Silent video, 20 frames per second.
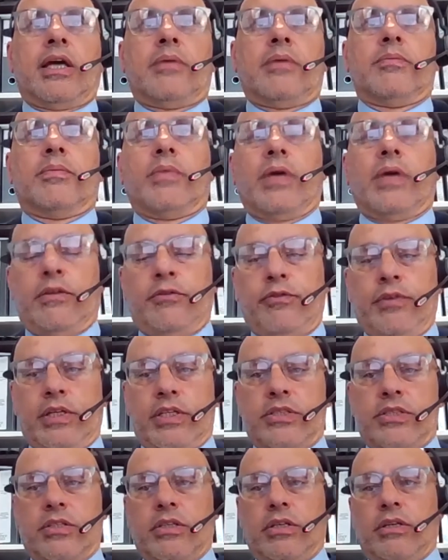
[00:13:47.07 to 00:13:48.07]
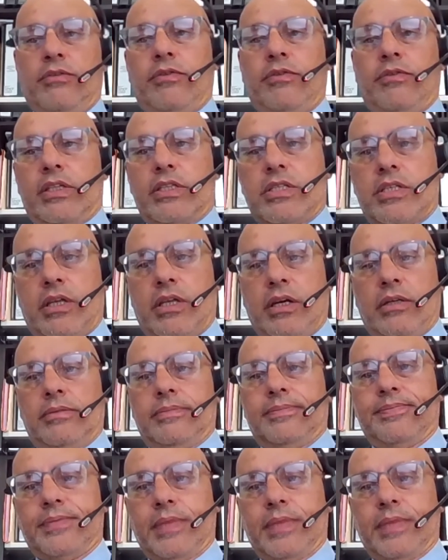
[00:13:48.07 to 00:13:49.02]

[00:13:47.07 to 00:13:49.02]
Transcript: come and fix the defects. So